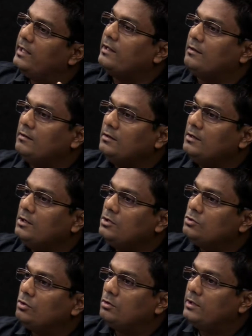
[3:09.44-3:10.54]
then.
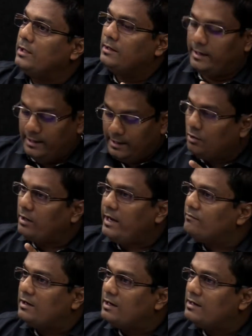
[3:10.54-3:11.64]
So they did not
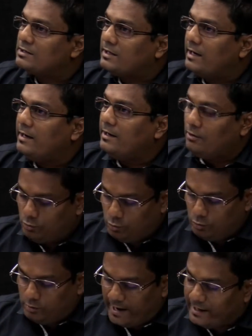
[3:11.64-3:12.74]
have the understanding
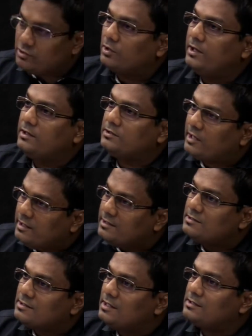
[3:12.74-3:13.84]
to actually
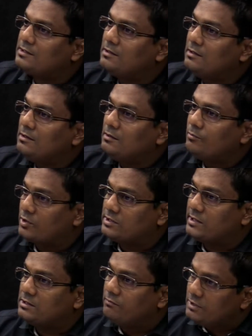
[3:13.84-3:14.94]
challenge this
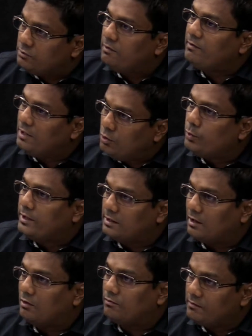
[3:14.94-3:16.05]
process, which we will do it
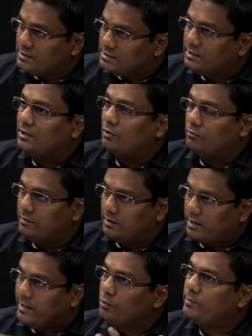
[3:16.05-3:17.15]
now. We will sit down, we will
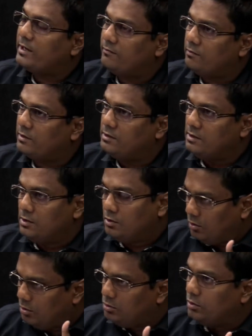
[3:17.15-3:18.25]
try to make everyone,
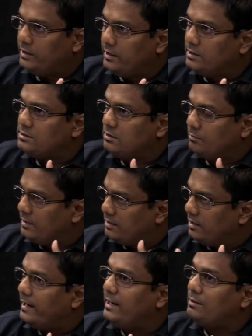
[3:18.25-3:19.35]
although it is a bit
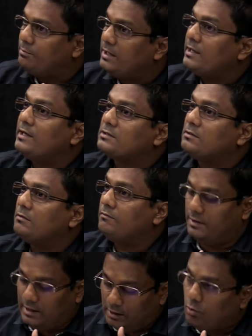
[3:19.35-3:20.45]
late, but yes,
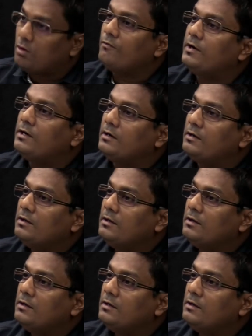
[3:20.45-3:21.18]
we are confident,